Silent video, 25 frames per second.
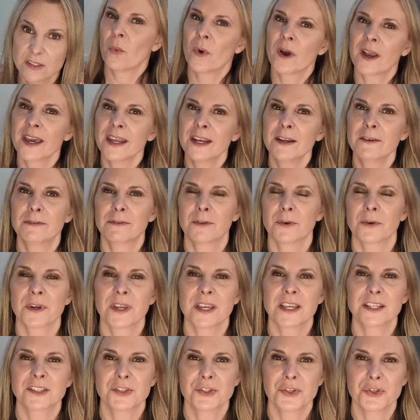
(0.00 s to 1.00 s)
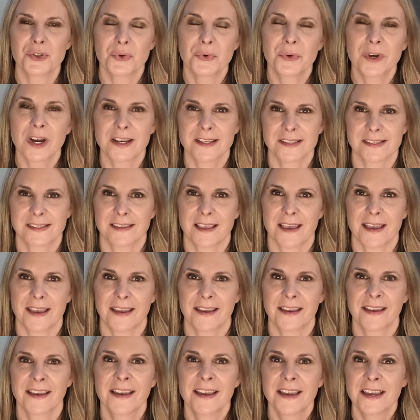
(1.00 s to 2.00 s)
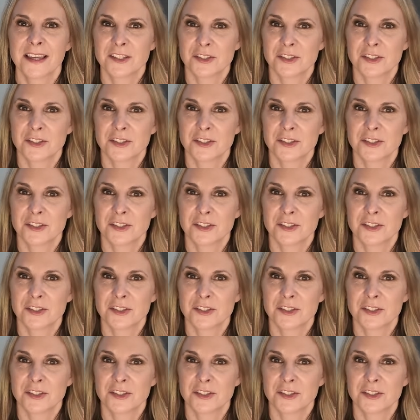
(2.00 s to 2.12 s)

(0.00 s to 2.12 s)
What kind of flooring do you guys like?